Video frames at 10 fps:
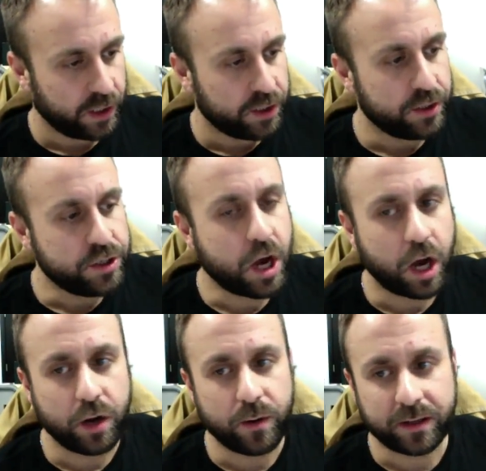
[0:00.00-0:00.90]

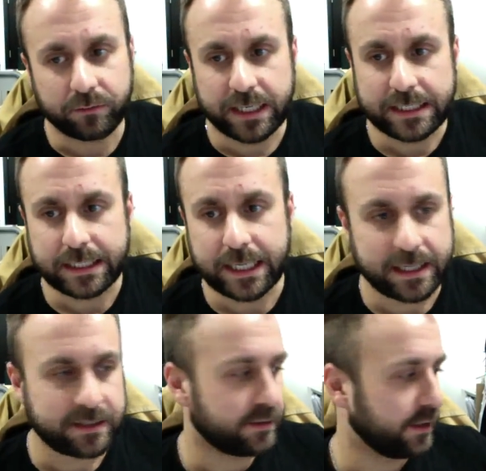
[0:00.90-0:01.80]
No, and the reason
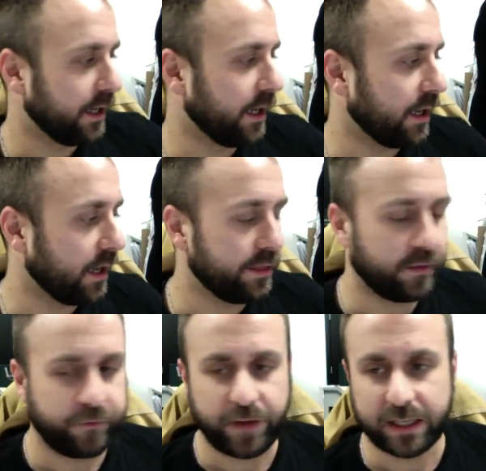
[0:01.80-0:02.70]
is the
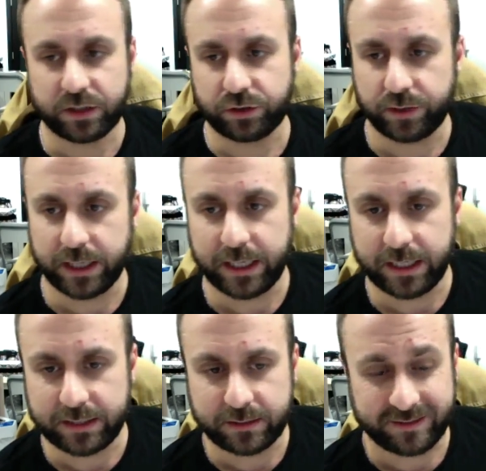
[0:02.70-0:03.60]

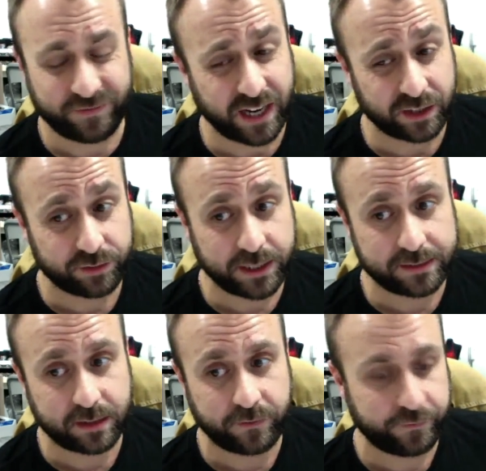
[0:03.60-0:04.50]
factories
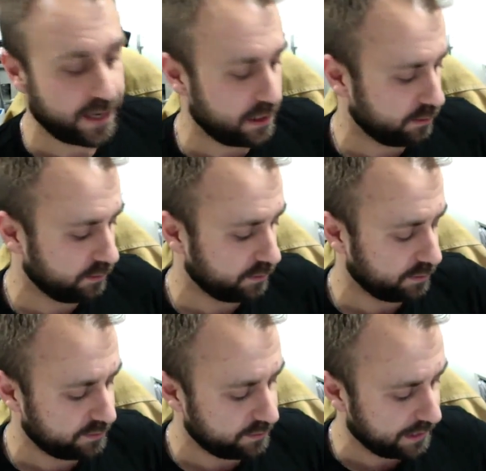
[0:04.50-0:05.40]
I've found
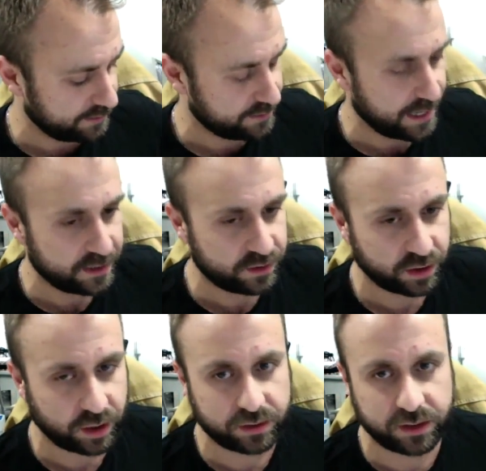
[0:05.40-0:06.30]
that tend to
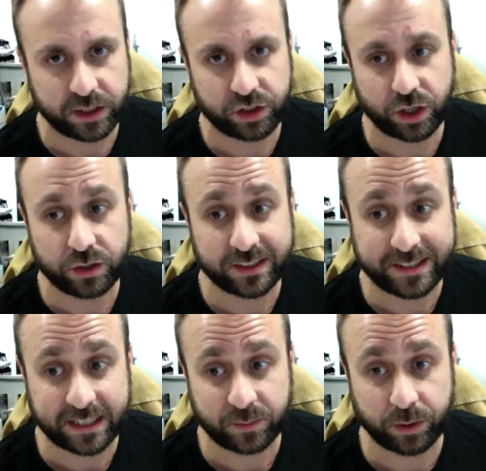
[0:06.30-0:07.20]
go to these shows are
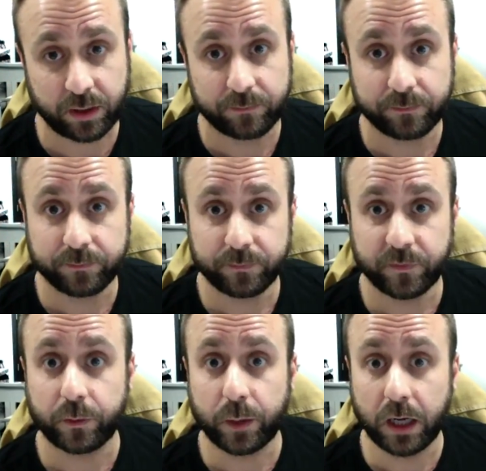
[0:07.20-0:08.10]
desperate
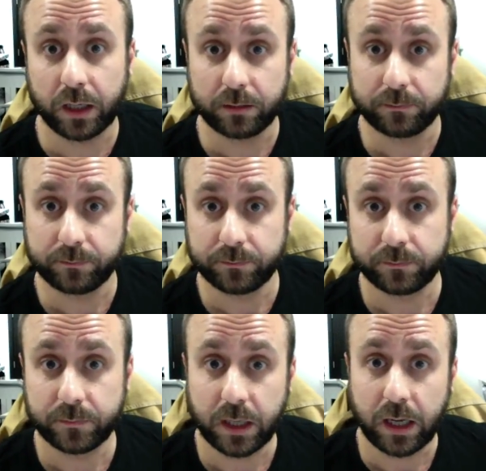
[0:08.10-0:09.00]
for work.
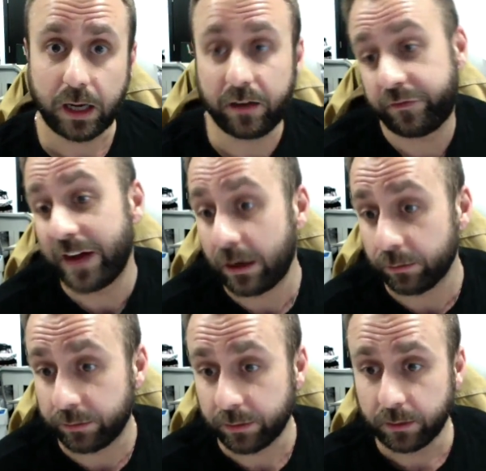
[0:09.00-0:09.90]
I've
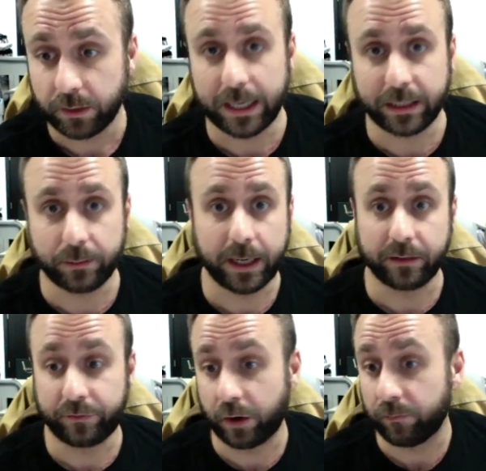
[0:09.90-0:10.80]
found anyway
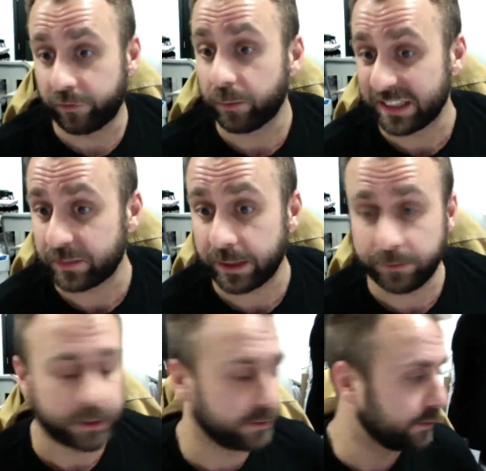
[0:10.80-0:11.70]
from
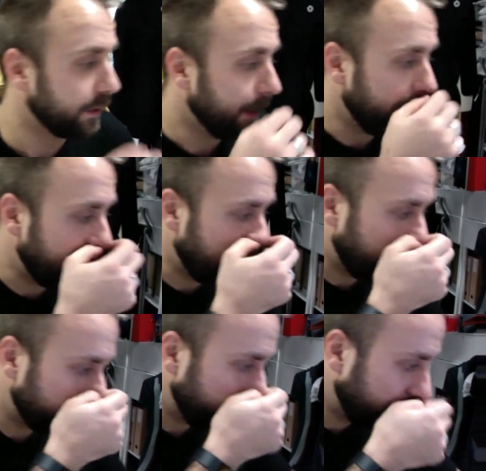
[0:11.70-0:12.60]
experience, and